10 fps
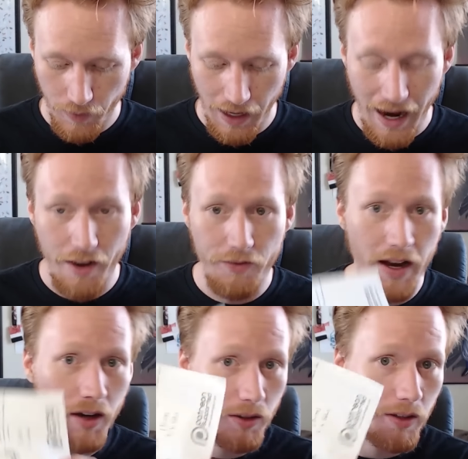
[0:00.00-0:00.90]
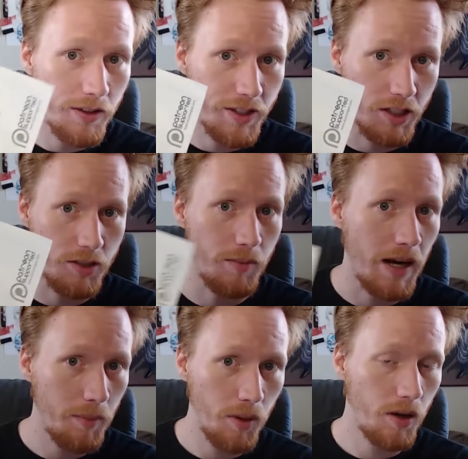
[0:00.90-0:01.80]
I found the dungeon
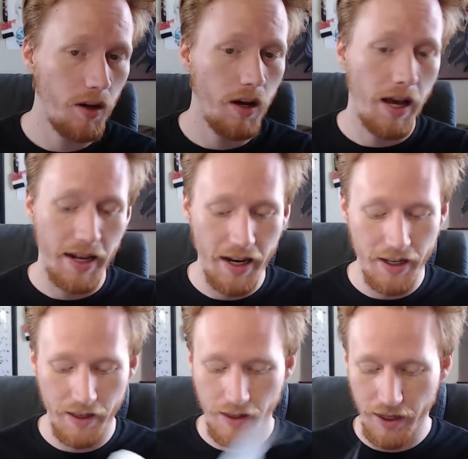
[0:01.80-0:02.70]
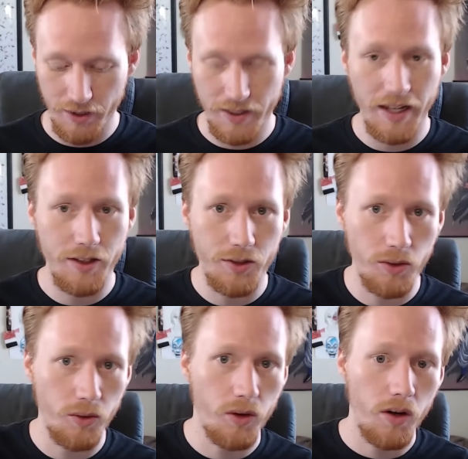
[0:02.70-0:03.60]
map, and I decided
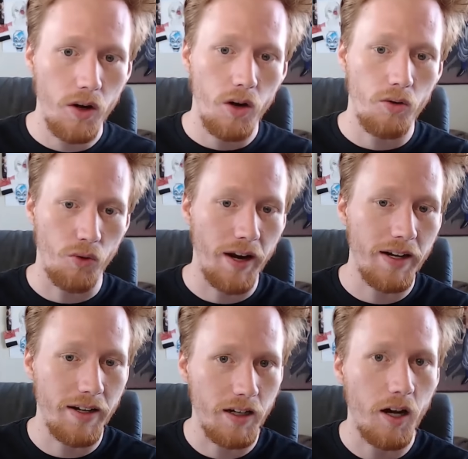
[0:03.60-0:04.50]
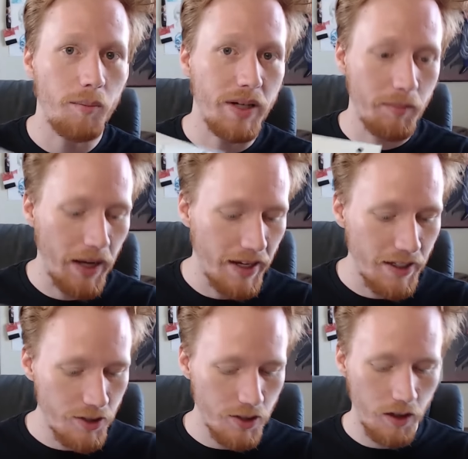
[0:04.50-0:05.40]
to write an accompanying
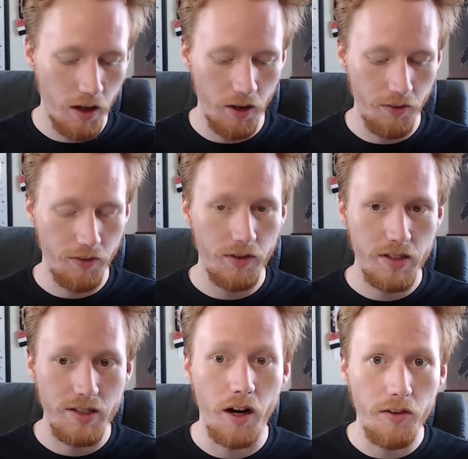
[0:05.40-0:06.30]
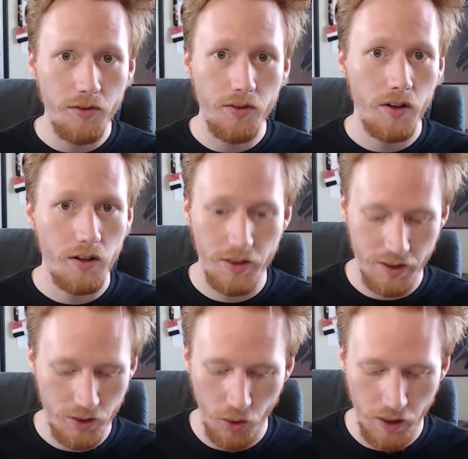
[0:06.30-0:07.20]
page of stuff
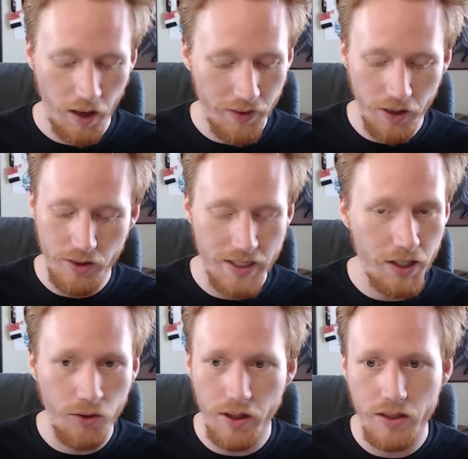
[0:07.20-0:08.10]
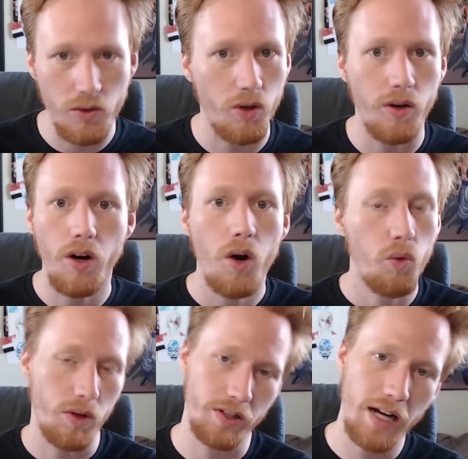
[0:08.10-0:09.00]
that's going on there, secrets or
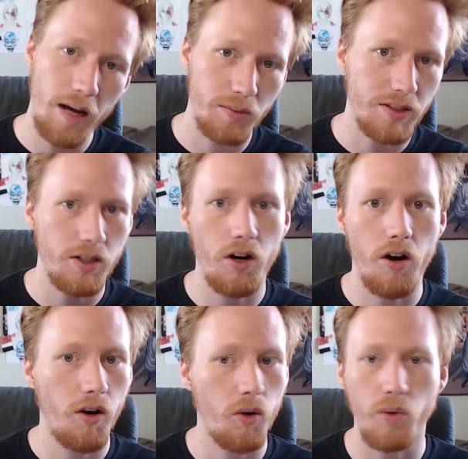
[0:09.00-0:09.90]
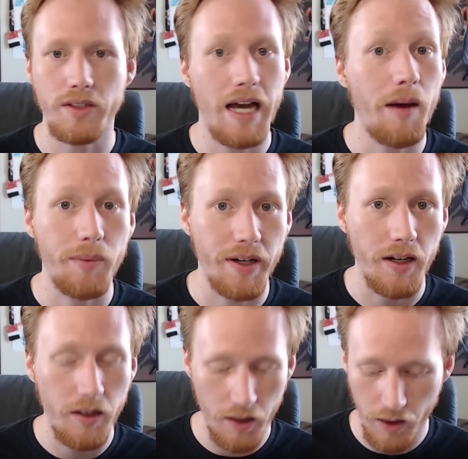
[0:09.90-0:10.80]
where the goblins are or what's
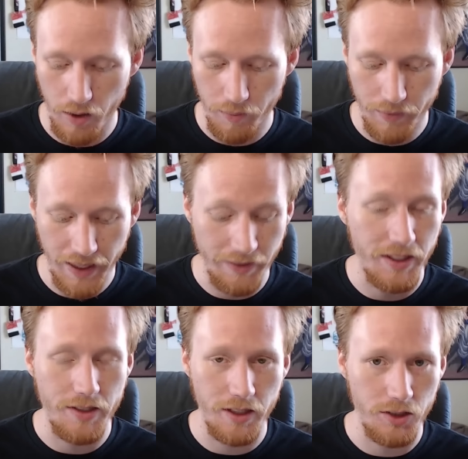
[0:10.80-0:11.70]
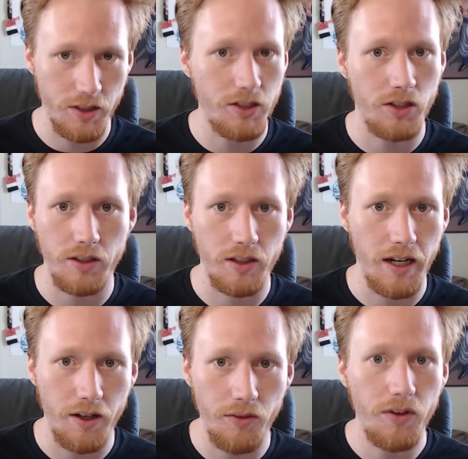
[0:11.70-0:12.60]
happening in this dungeon, just to
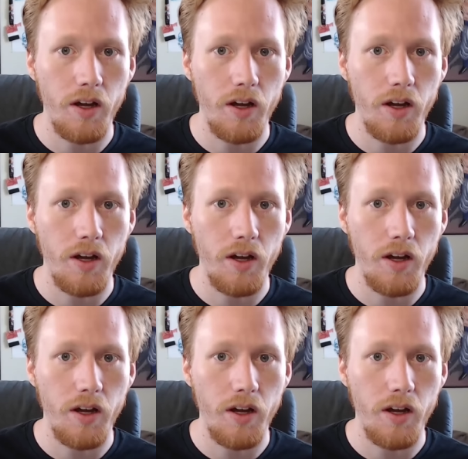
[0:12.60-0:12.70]
kind of